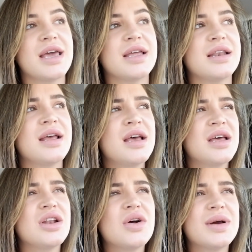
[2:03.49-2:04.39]
And
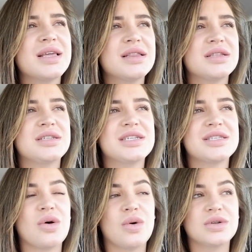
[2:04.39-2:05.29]
no, I think
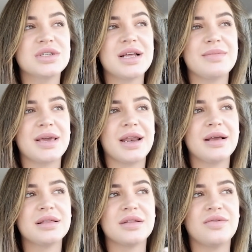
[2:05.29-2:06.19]
just the older that I'm
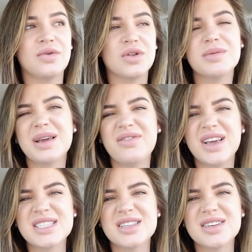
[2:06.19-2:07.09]
getting, the fuller my
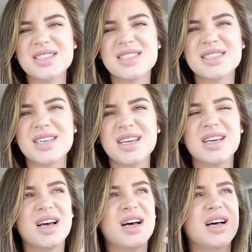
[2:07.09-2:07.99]
face looks.
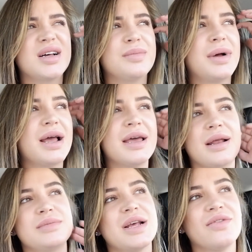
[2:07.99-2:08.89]
And
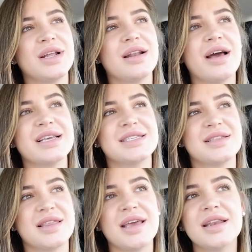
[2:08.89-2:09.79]
I'm definitely not as
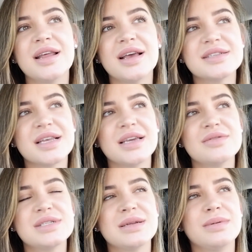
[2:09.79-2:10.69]
thin as I
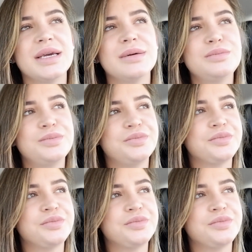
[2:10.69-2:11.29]
used to be.